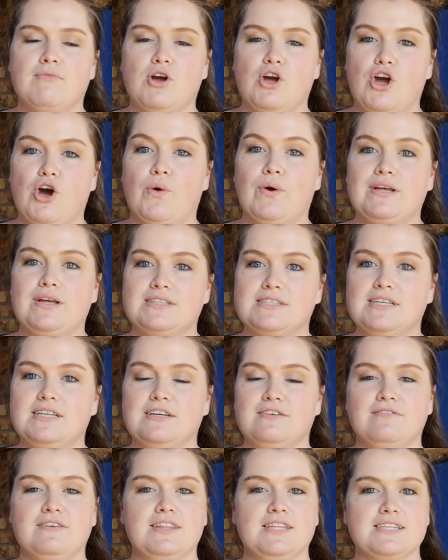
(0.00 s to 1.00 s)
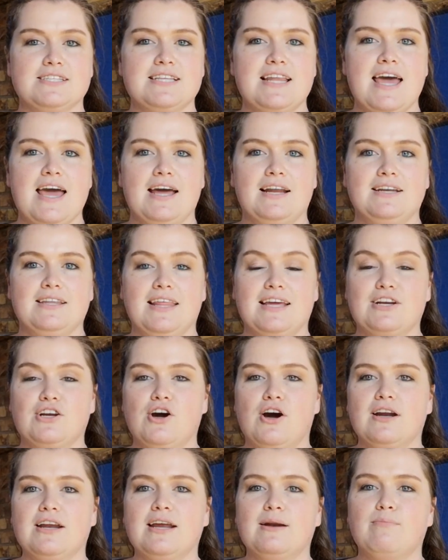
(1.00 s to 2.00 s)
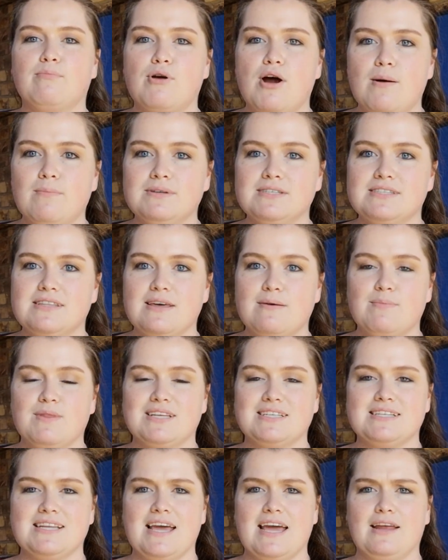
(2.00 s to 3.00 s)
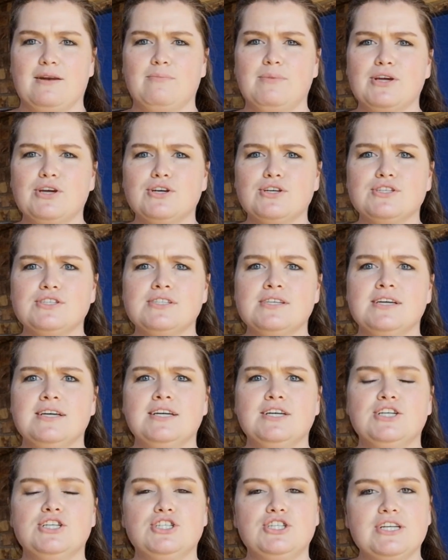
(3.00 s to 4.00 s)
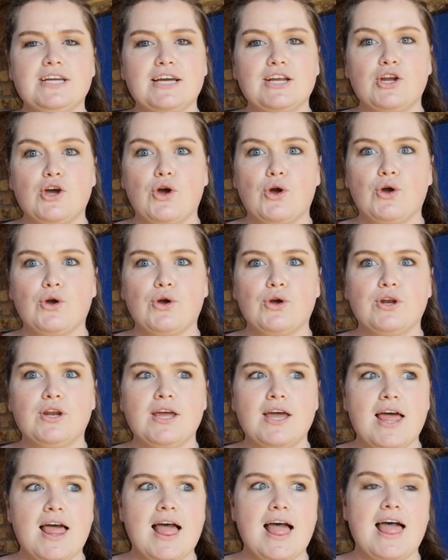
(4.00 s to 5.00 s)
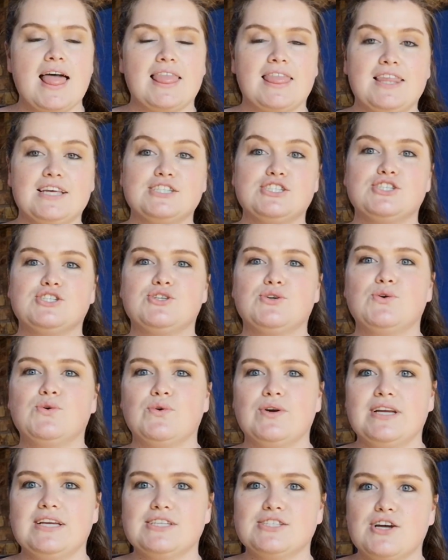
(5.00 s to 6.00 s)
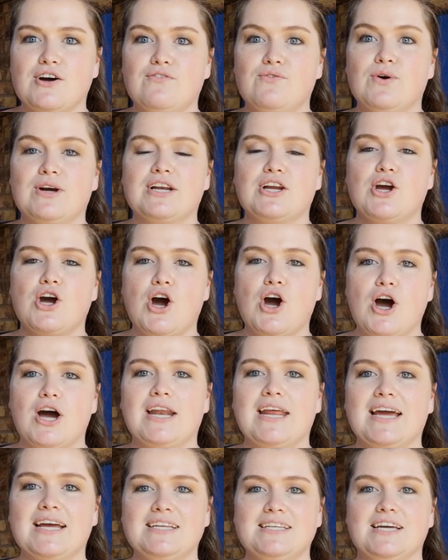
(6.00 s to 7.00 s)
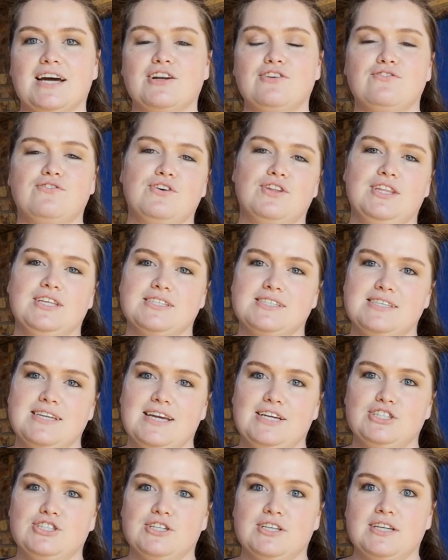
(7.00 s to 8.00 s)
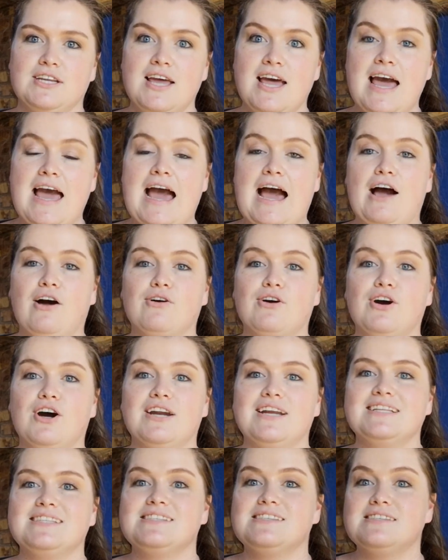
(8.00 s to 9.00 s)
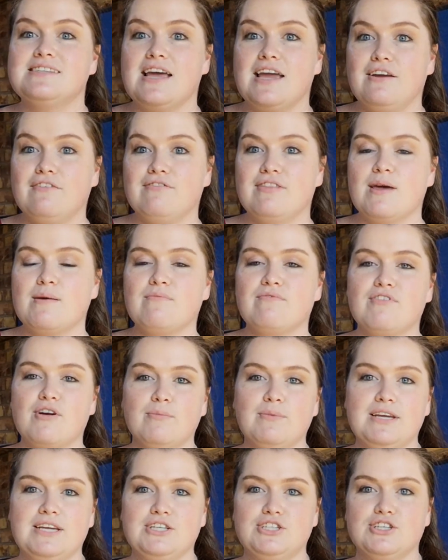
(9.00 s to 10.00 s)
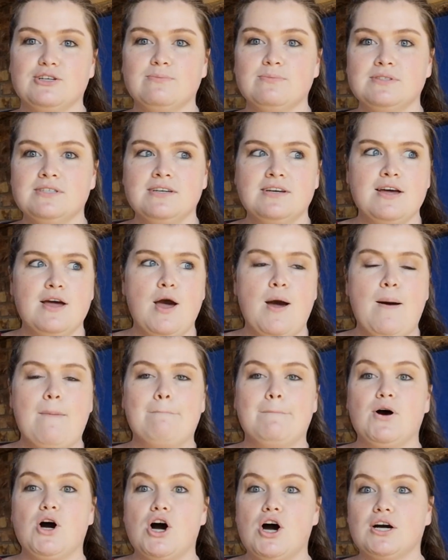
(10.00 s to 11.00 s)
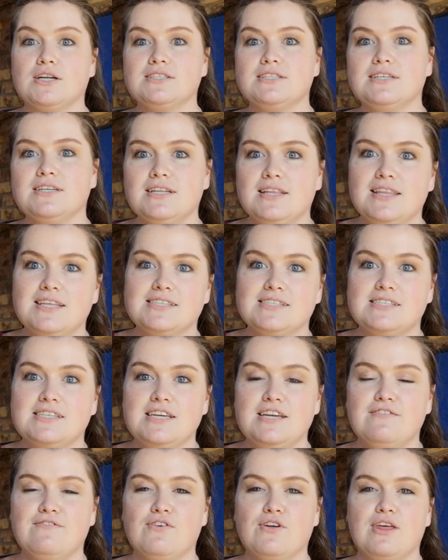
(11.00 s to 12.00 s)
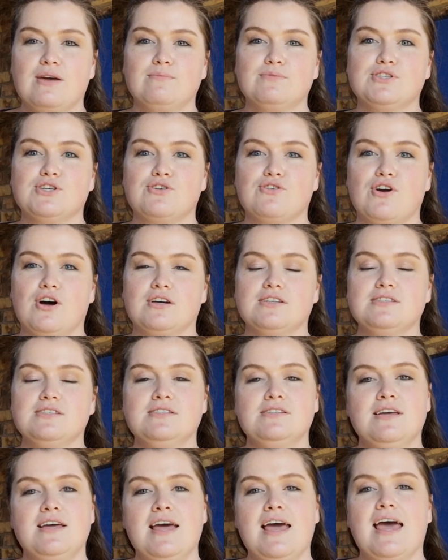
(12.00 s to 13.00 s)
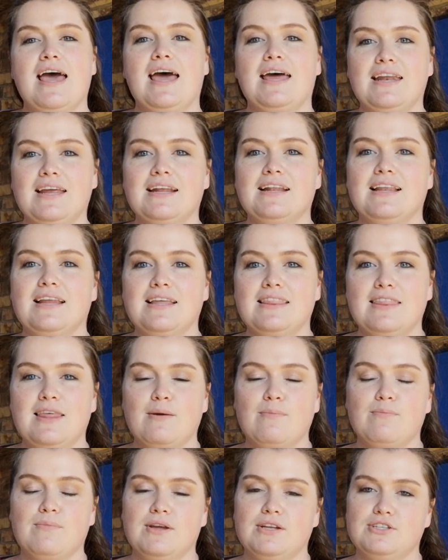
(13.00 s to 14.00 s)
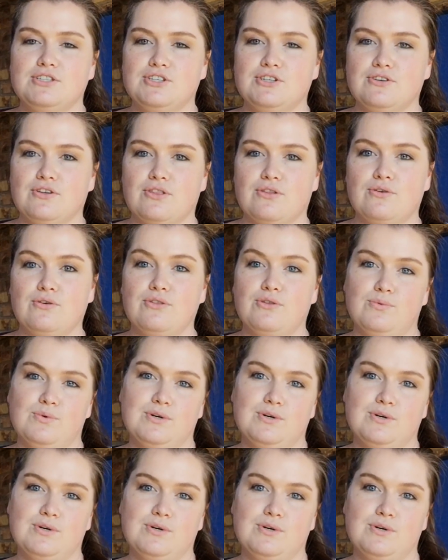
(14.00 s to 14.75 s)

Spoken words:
going to live in this land, that God had promised them this land because she had heard the stories of what God had done for this nation, how God had saved them from Egypt, parted the sea for them to cross, and had led them through the